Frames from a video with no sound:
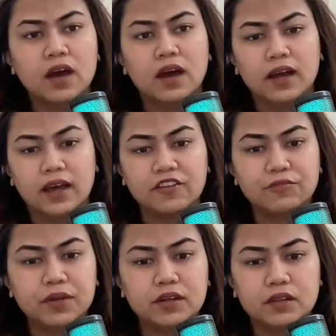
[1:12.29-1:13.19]
I have
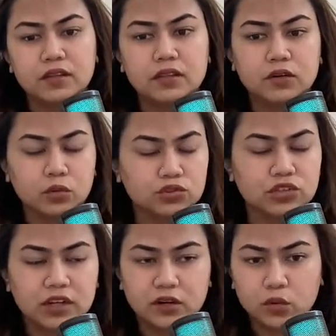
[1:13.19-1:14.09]
been in the
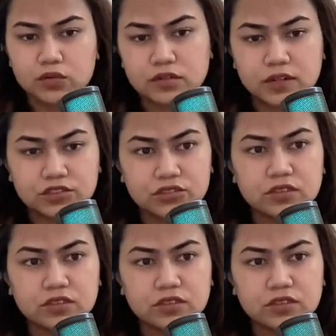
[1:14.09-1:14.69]
coaching and course creation